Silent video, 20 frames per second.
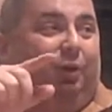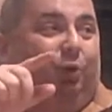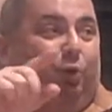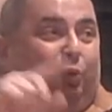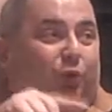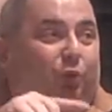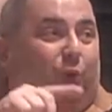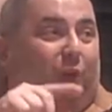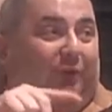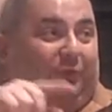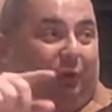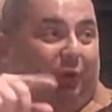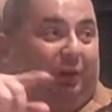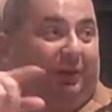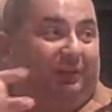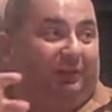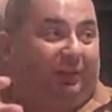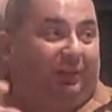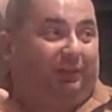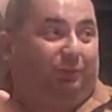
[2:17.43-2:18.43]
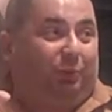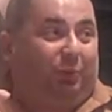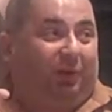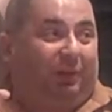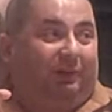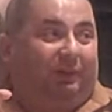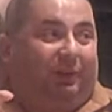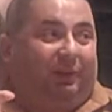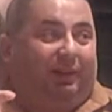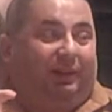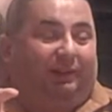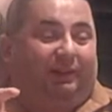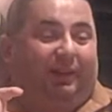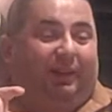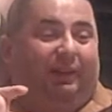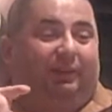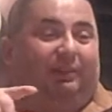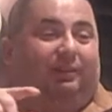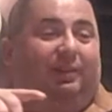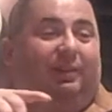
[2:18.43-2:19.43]
who 1236 was, and he
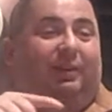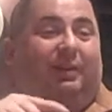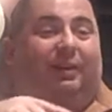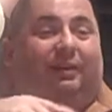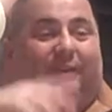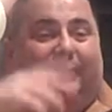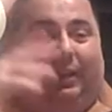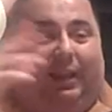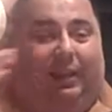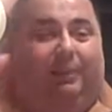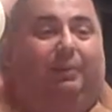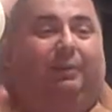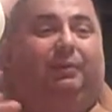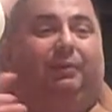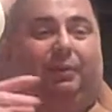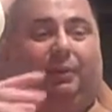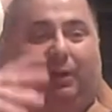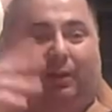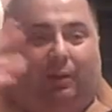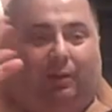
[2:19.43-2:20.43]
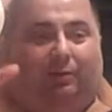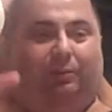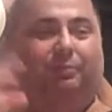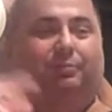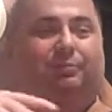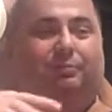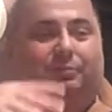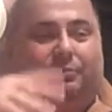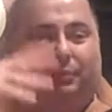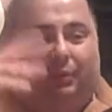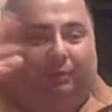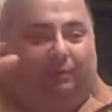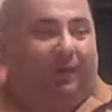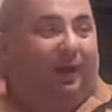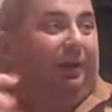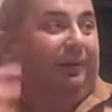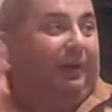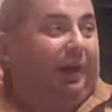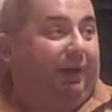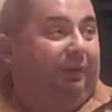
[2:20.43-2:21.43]
says, his name is, he
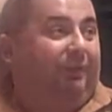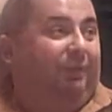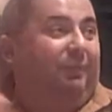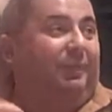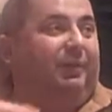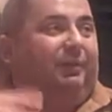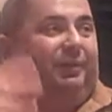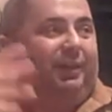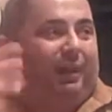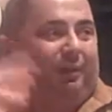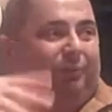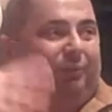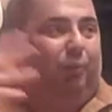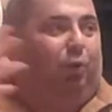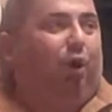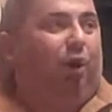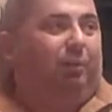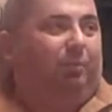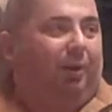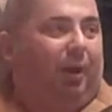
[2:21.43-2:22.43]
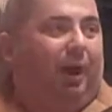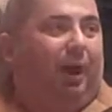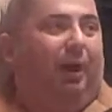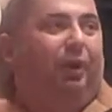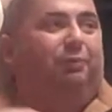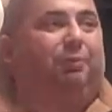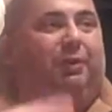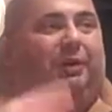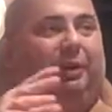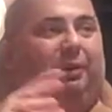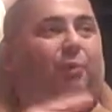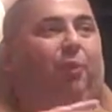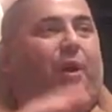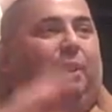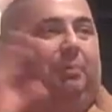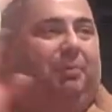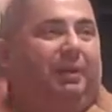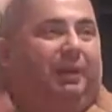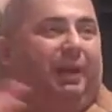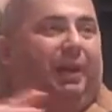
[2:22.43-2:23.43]
found out for me his name's Mark Myers, but he didn't
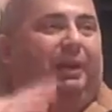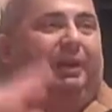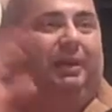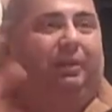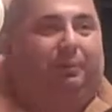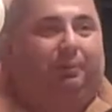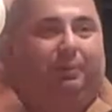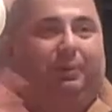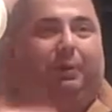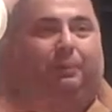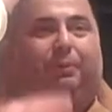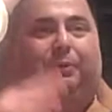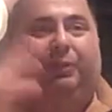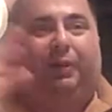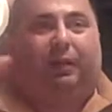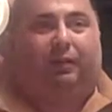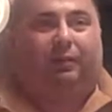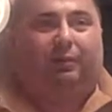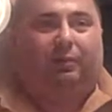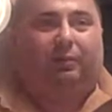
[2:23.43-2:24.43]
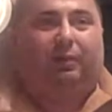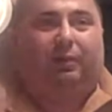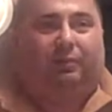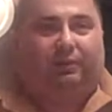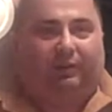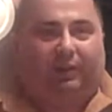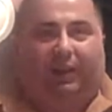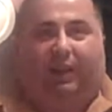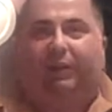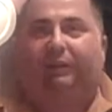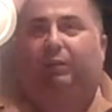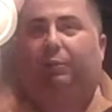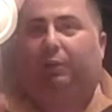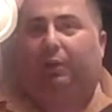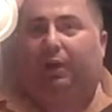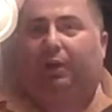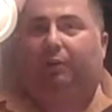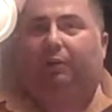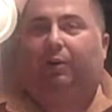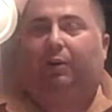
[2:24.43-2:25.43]
want to meet any of the people that he saved or
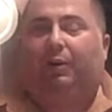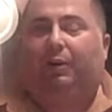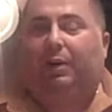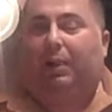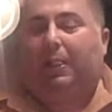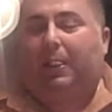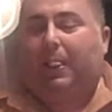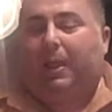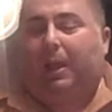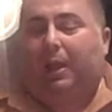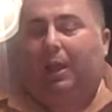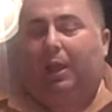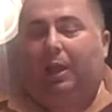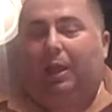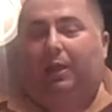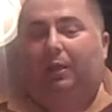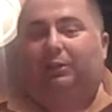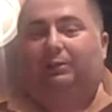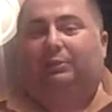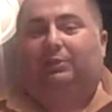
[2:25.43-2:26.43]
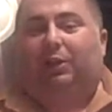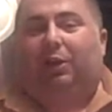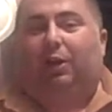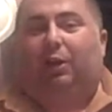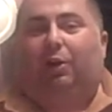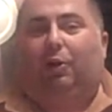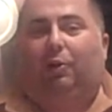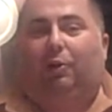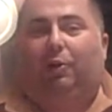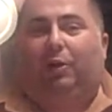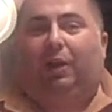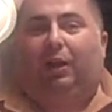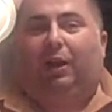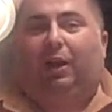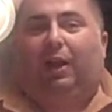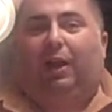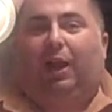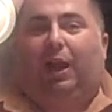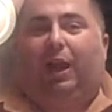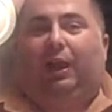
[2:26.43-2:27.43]
whatever. So
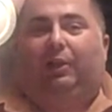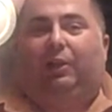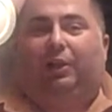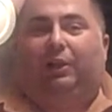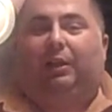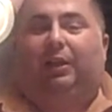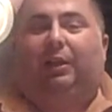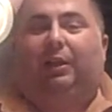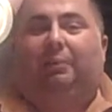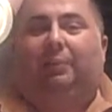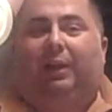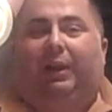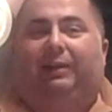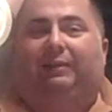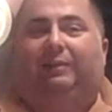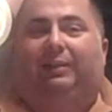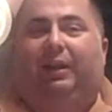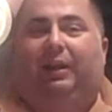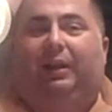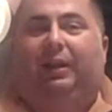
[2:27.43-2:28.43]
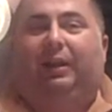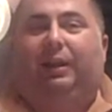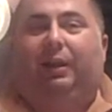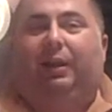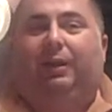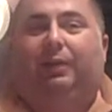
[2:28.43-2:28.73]
I look at him and I said,